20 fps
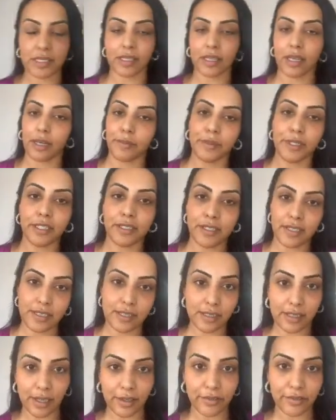come in the
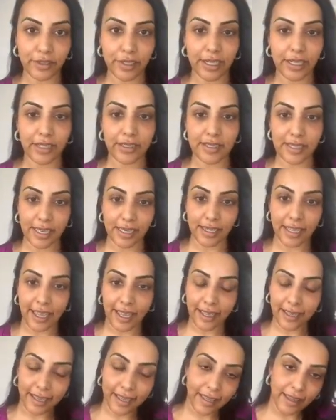Discovery
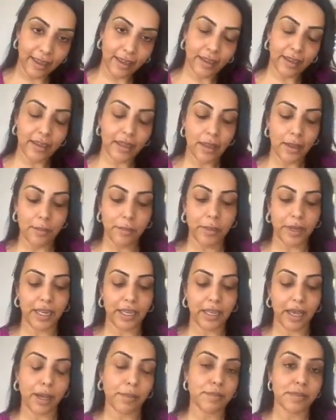skincare kit, but it
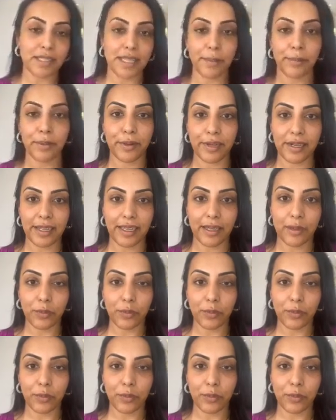comes separately.